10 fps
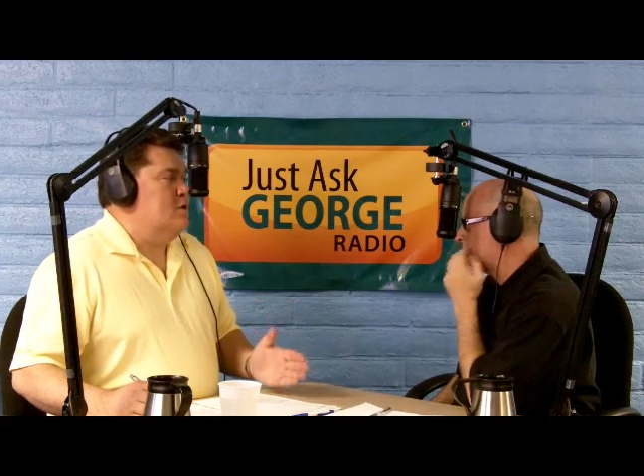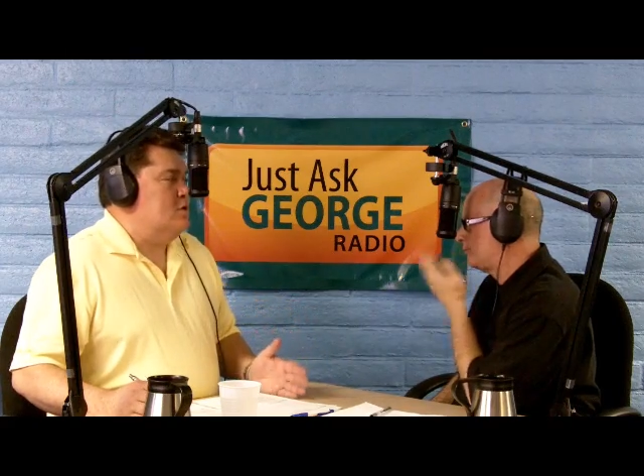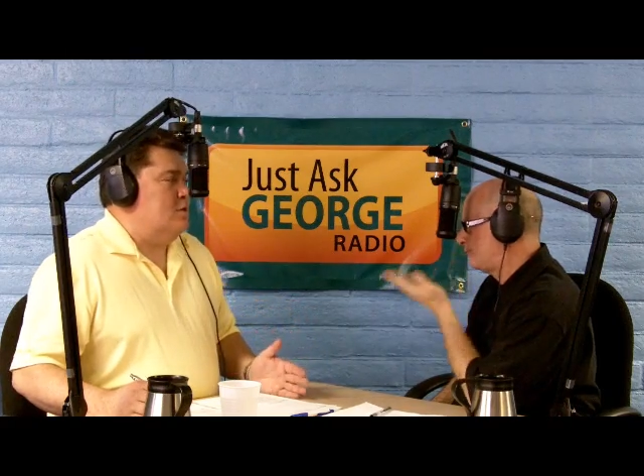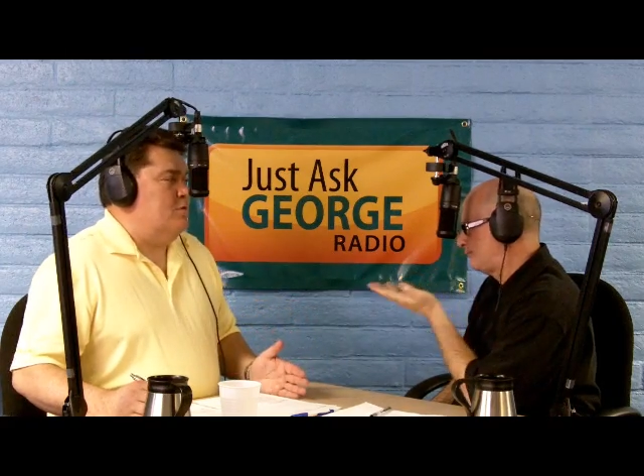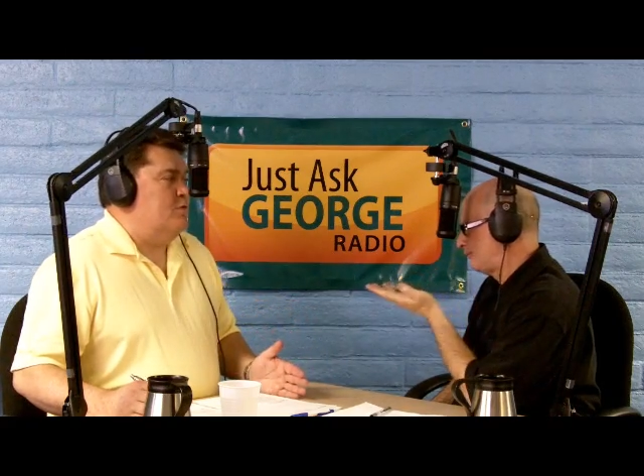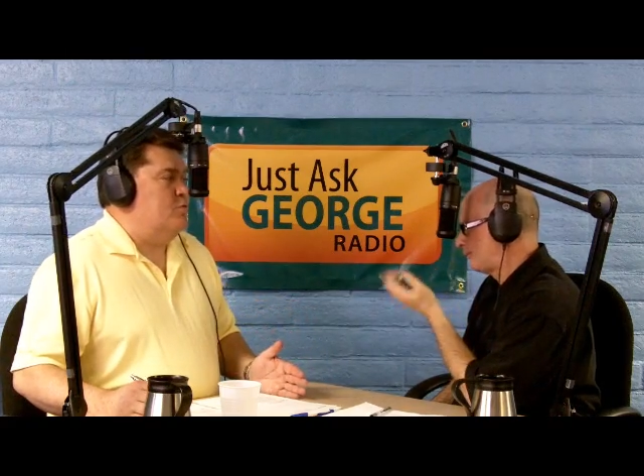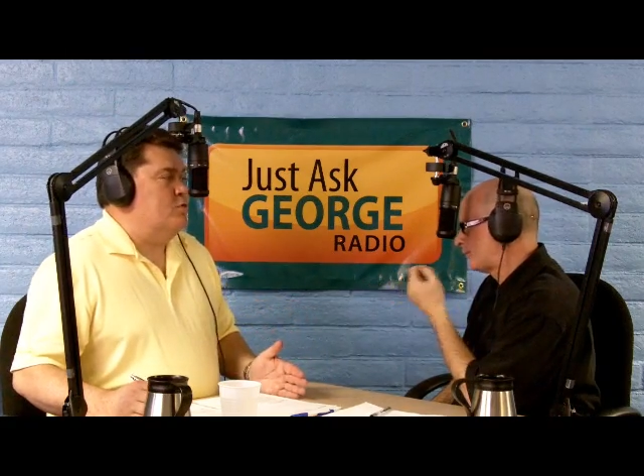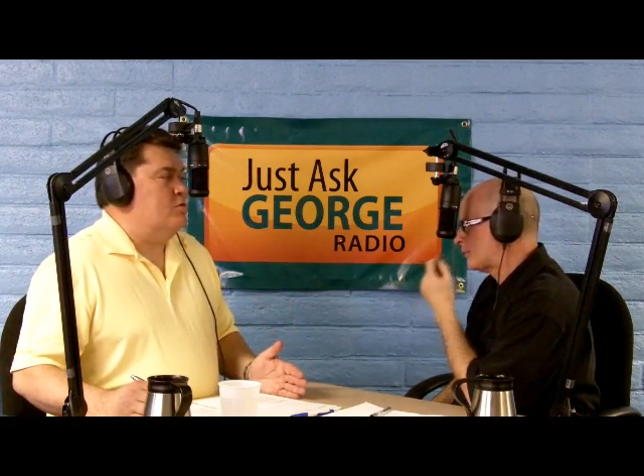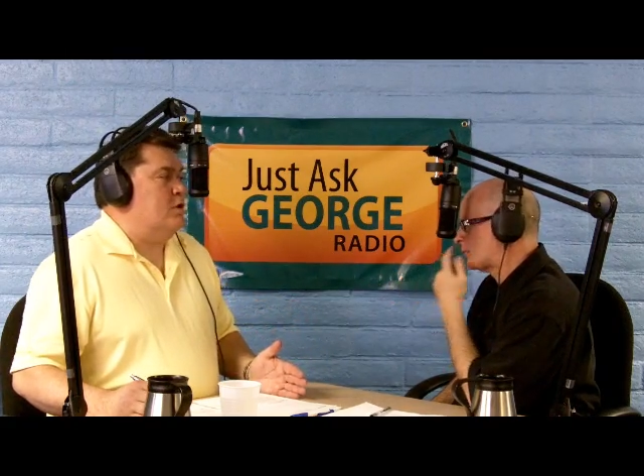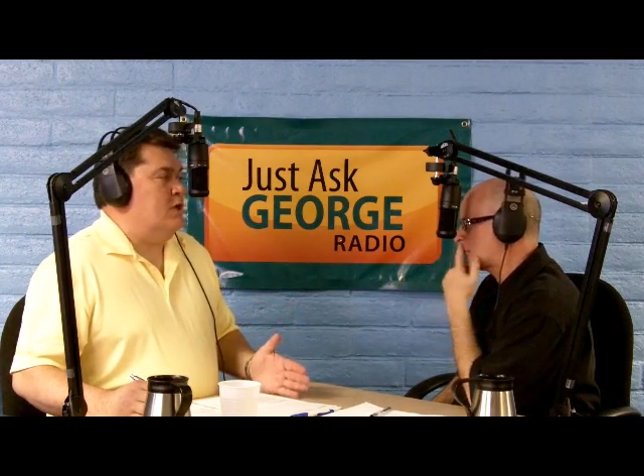Some of it
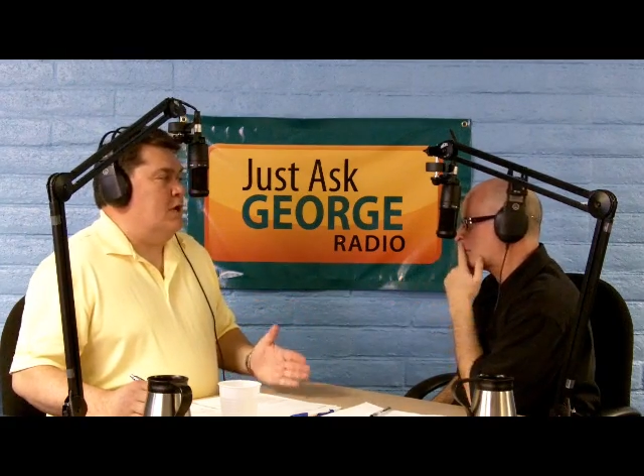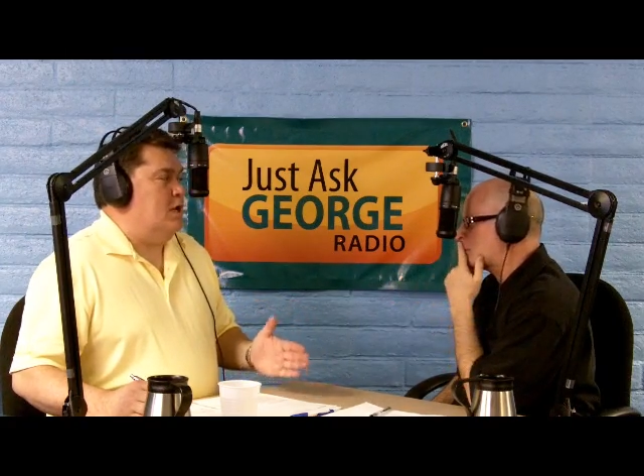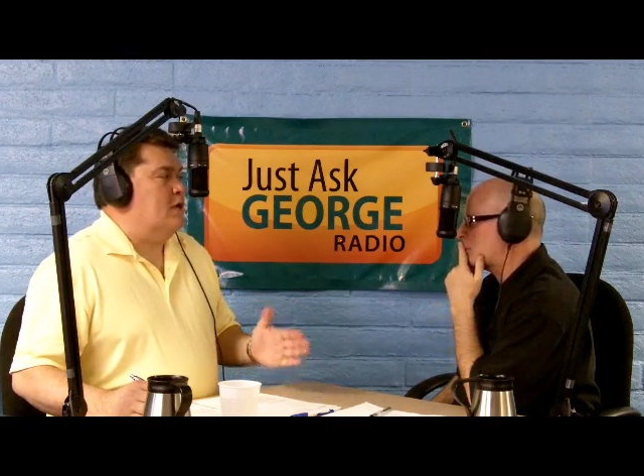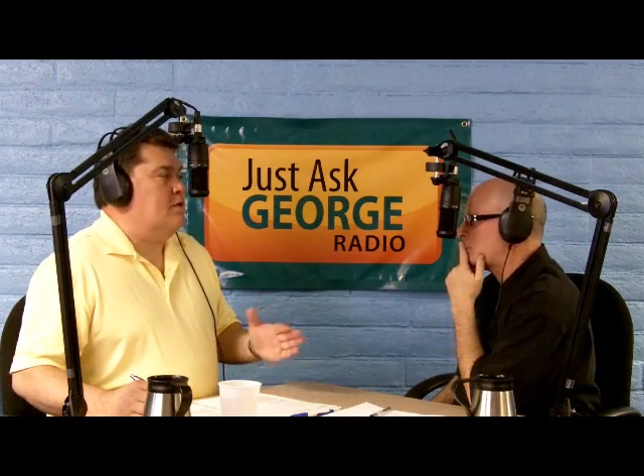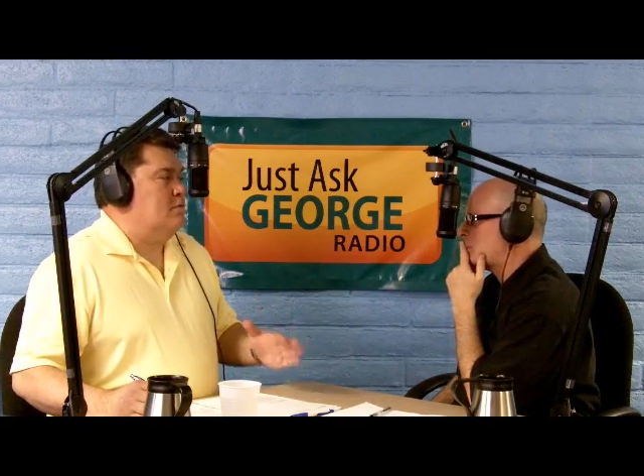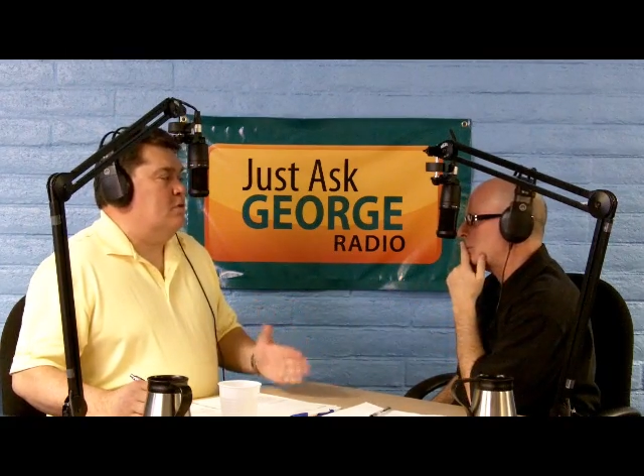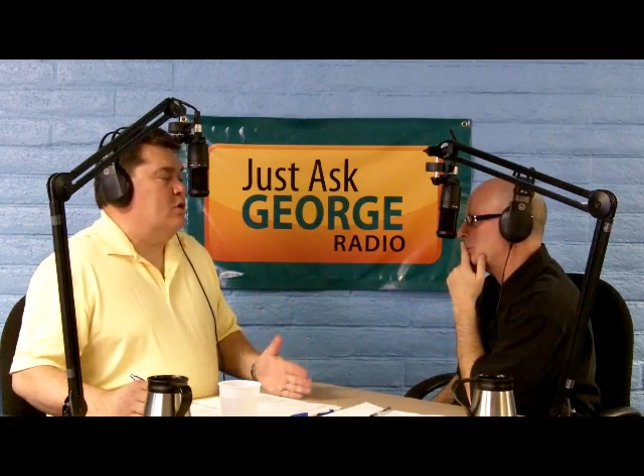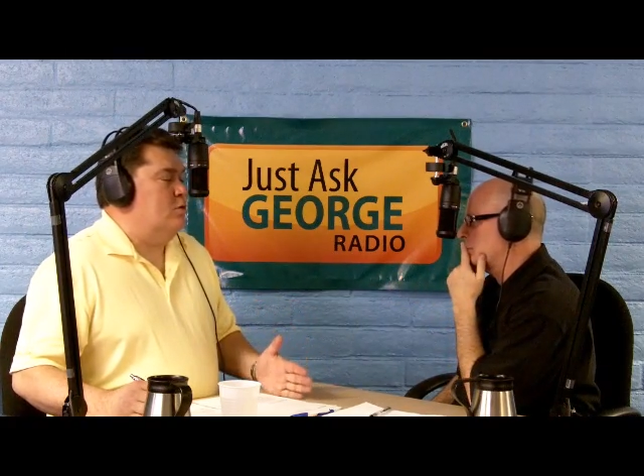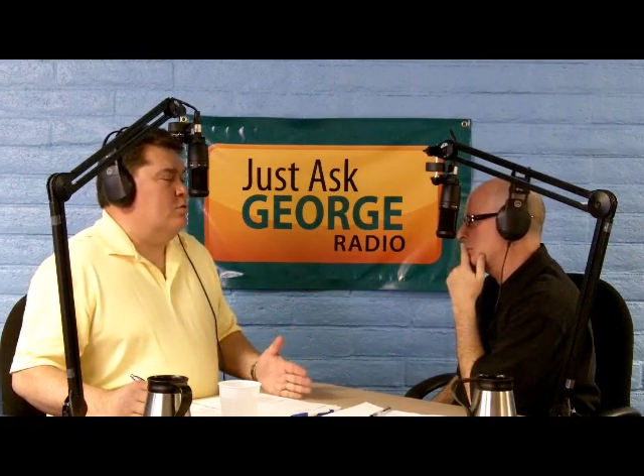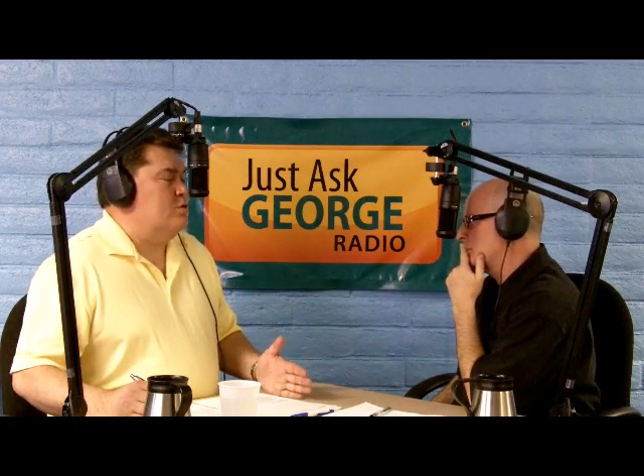was organic,
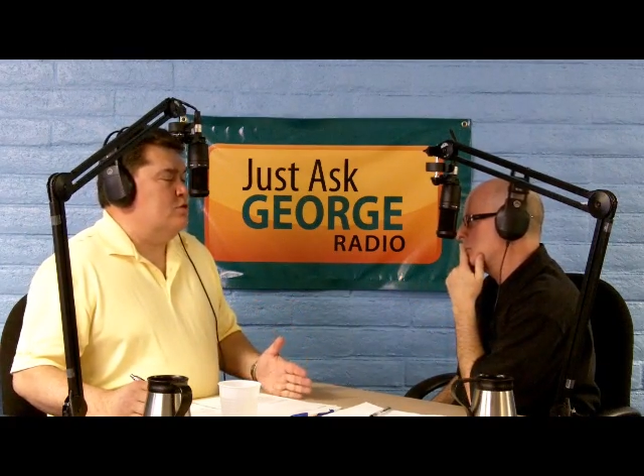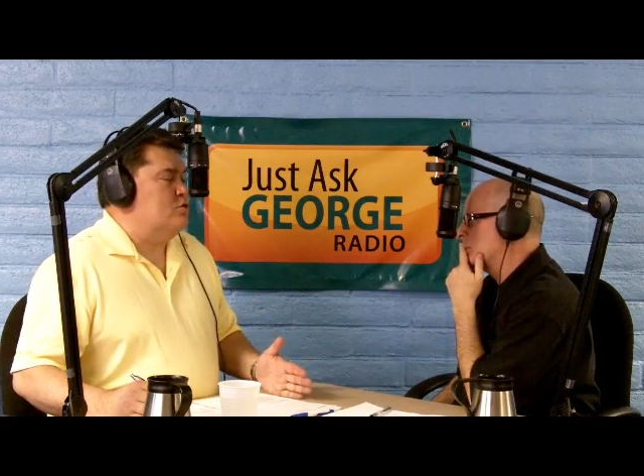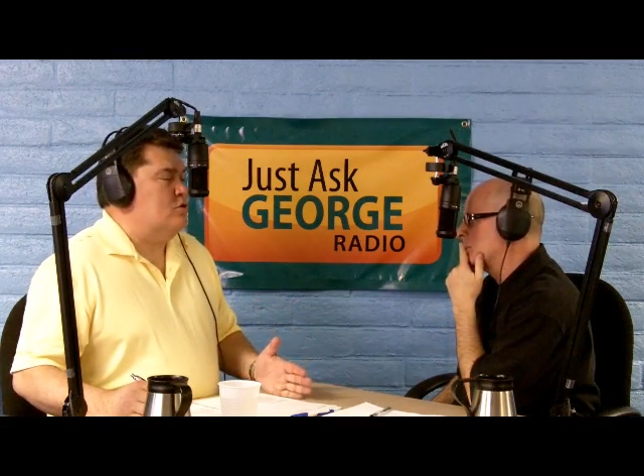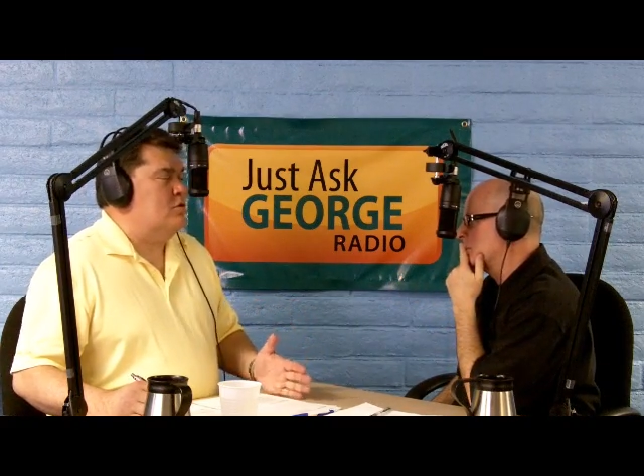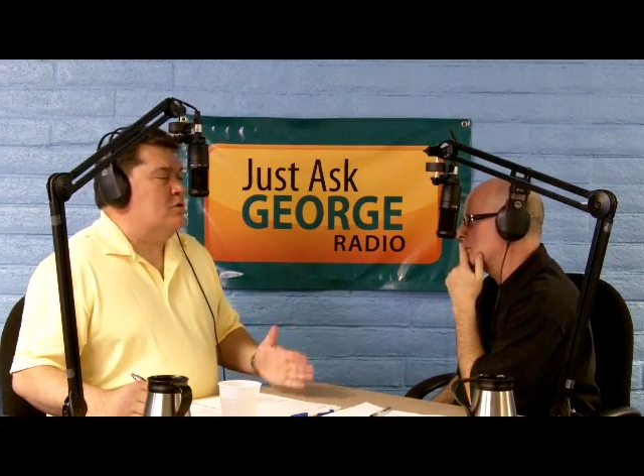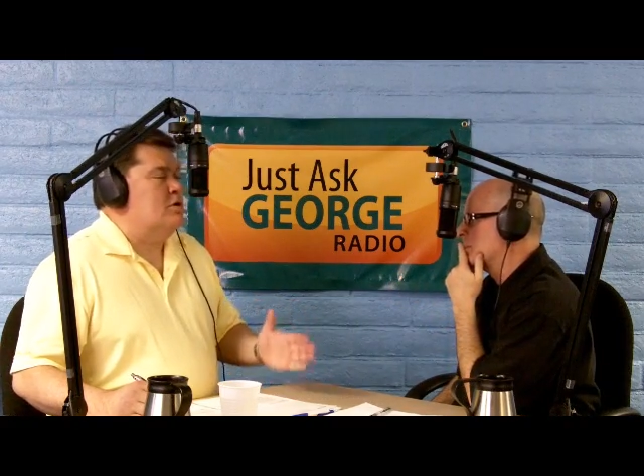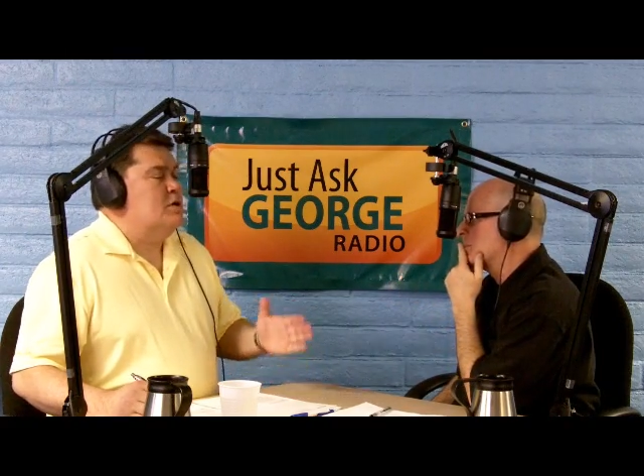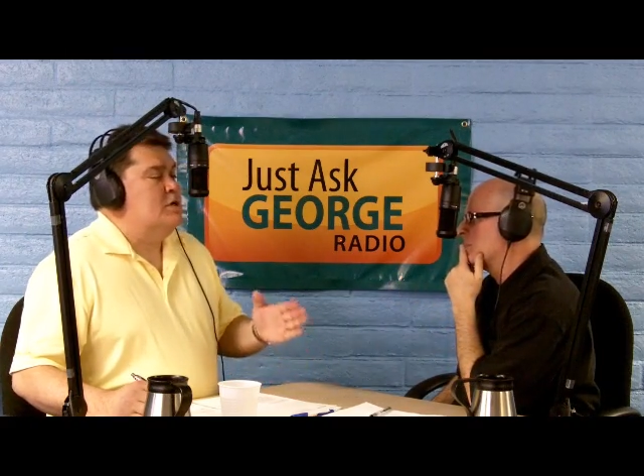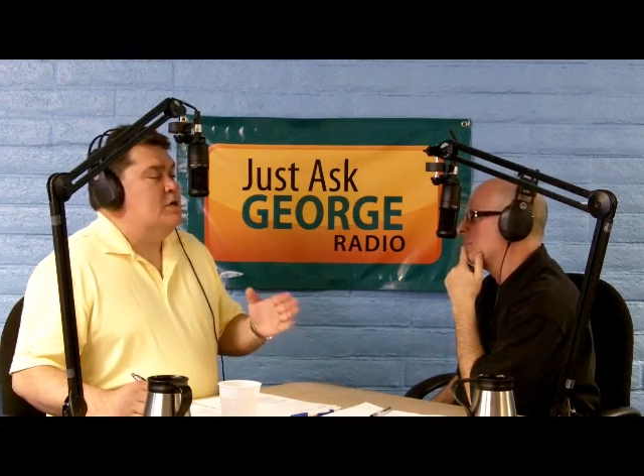it was internal.